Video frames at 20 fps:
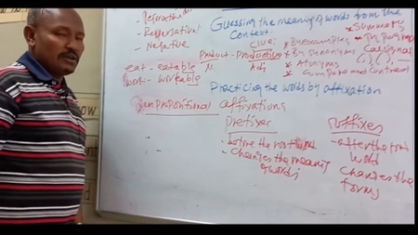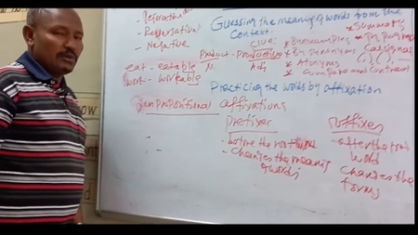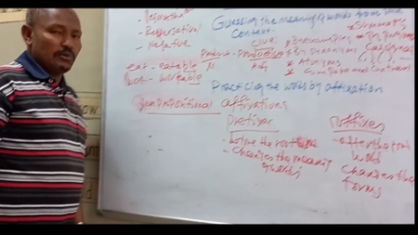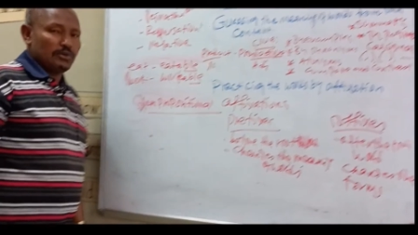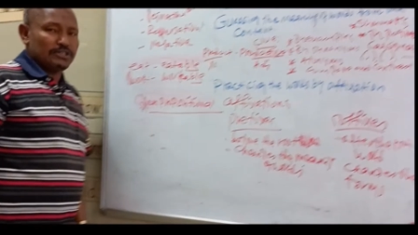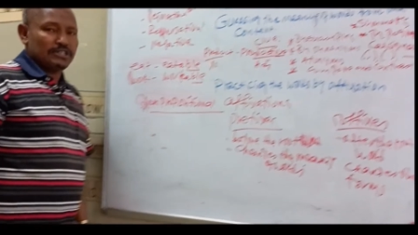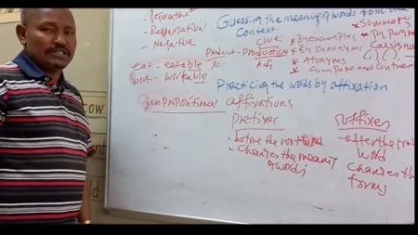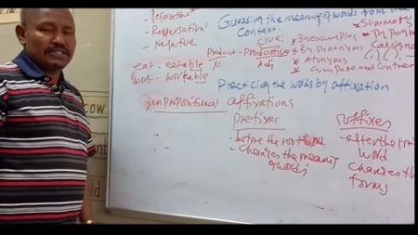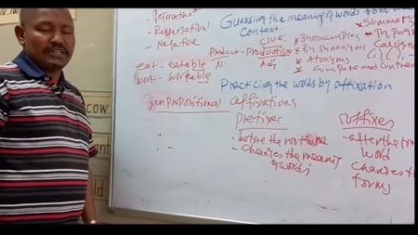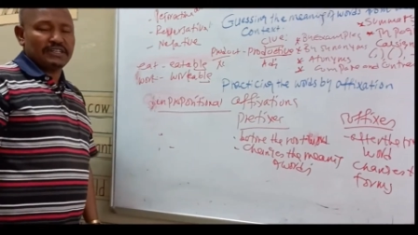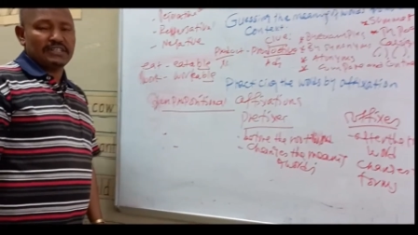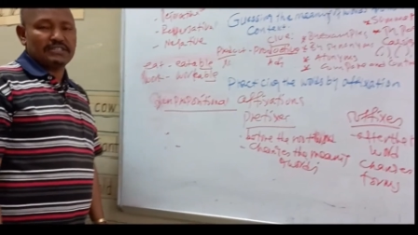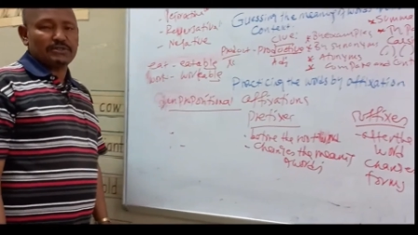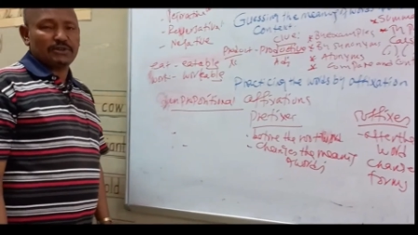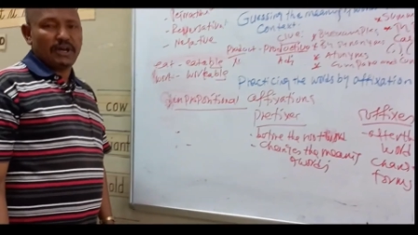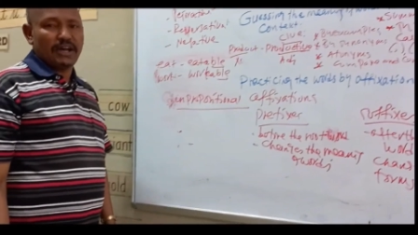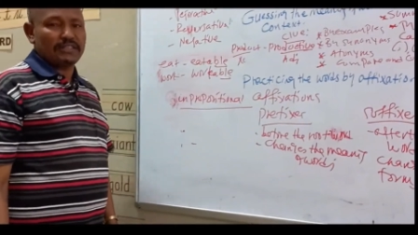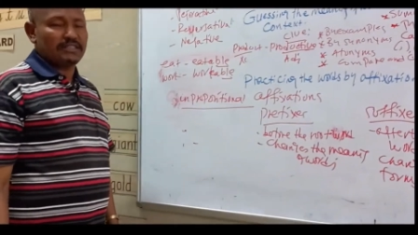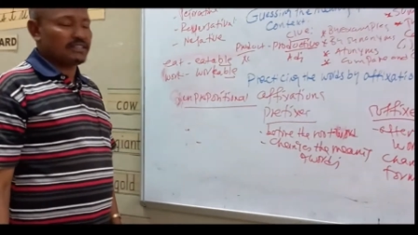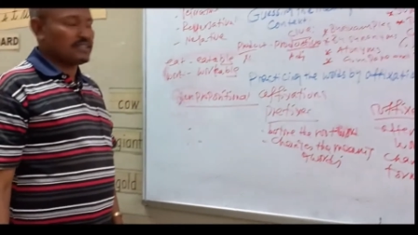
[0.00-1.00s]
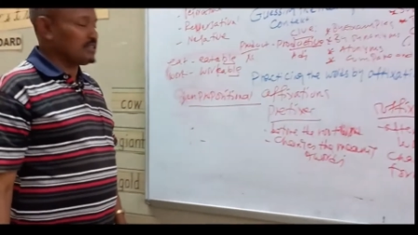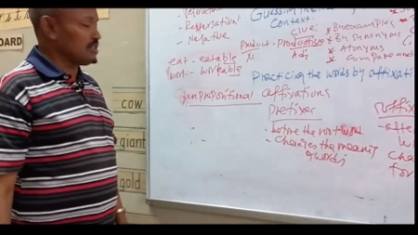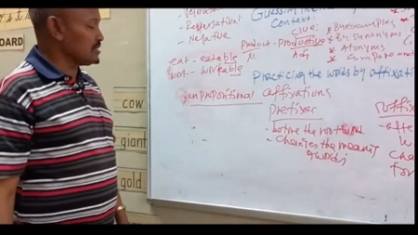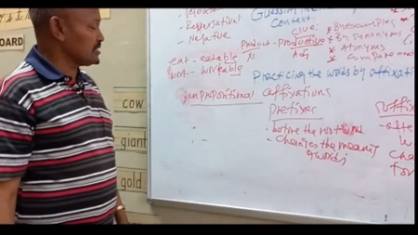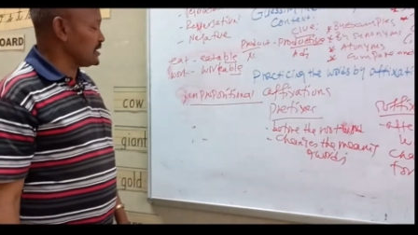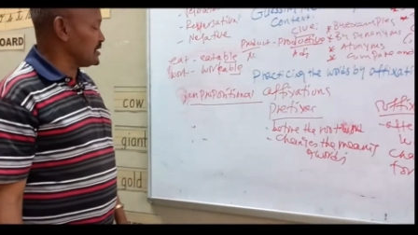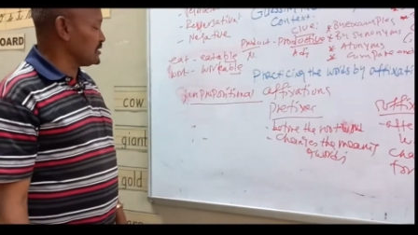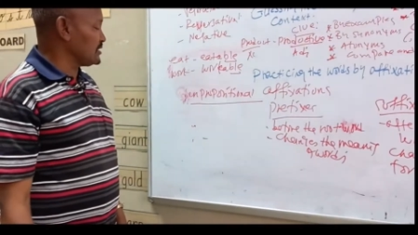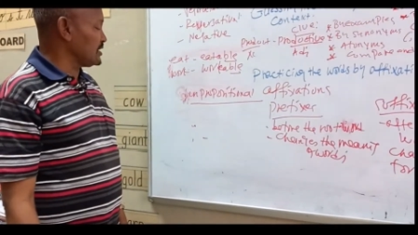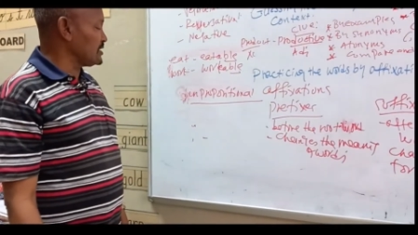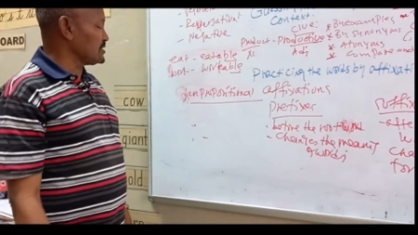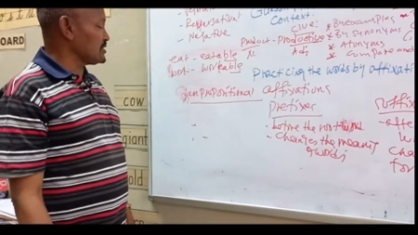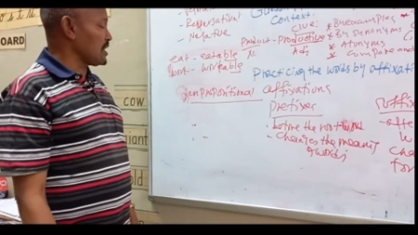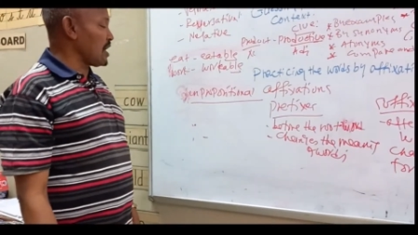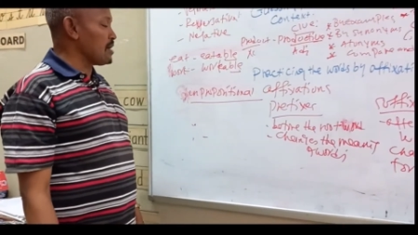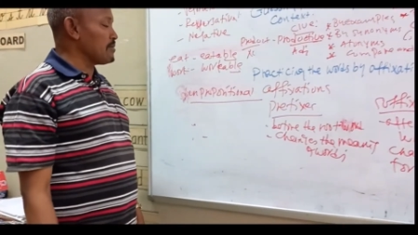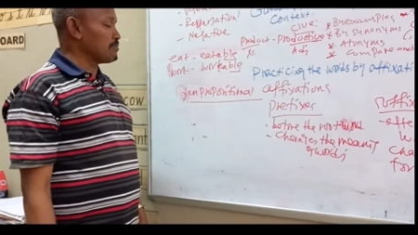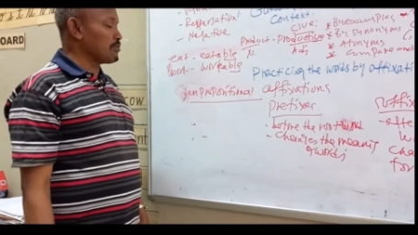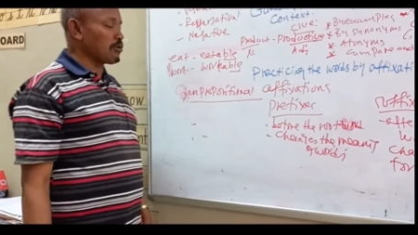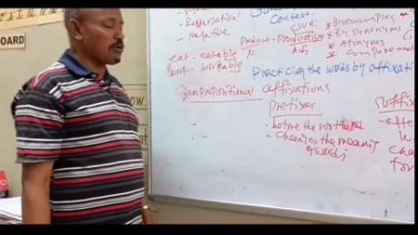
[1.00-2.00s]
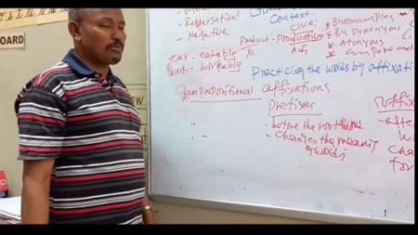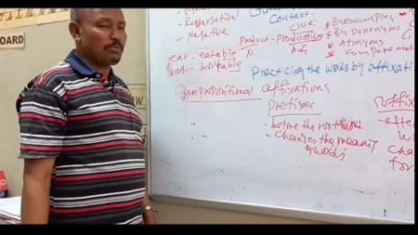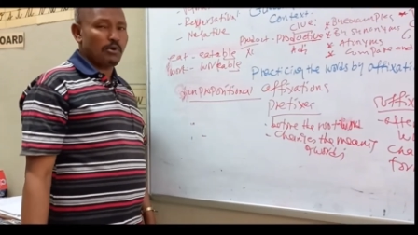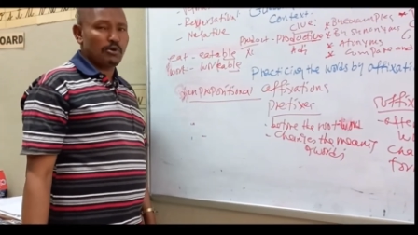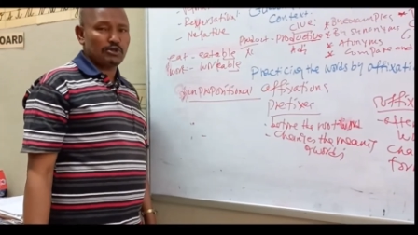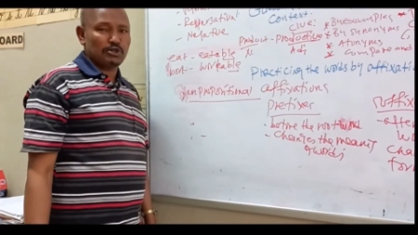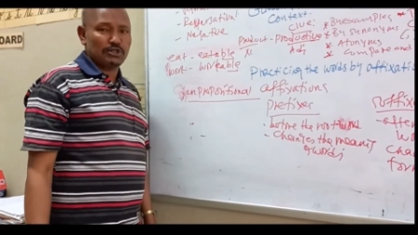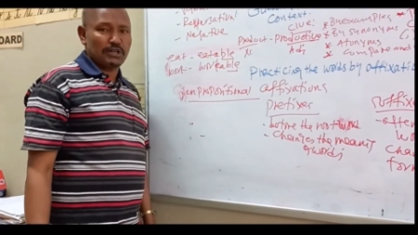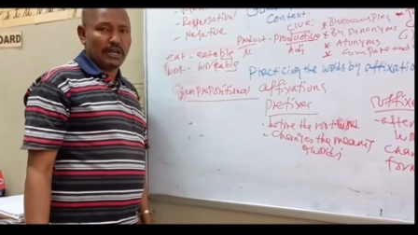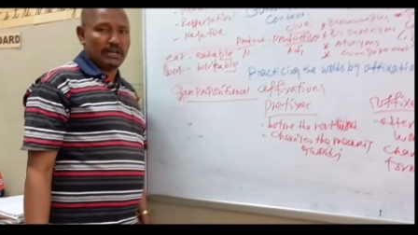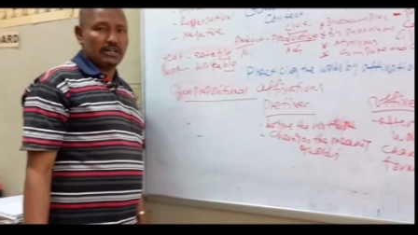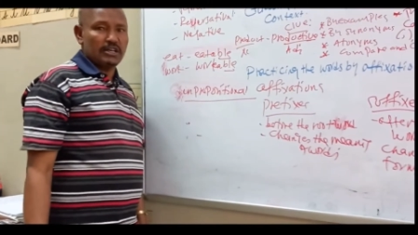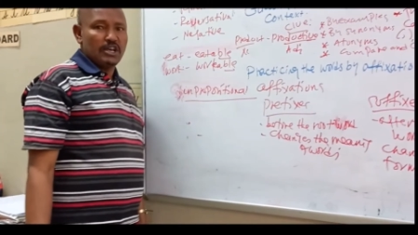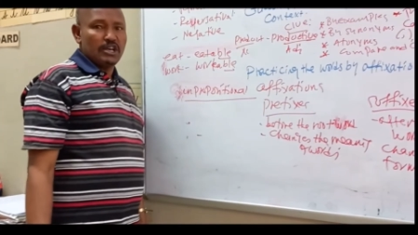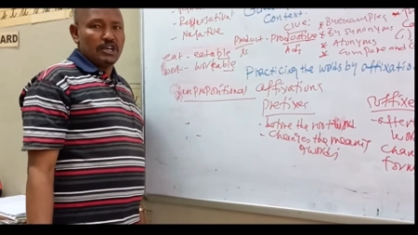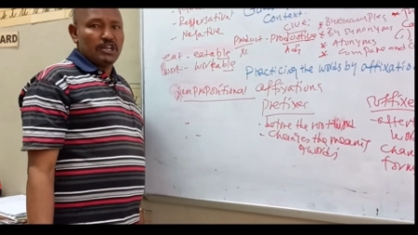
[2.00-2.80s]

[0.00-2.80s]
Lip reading: which is constructed in a sentence, unproportional.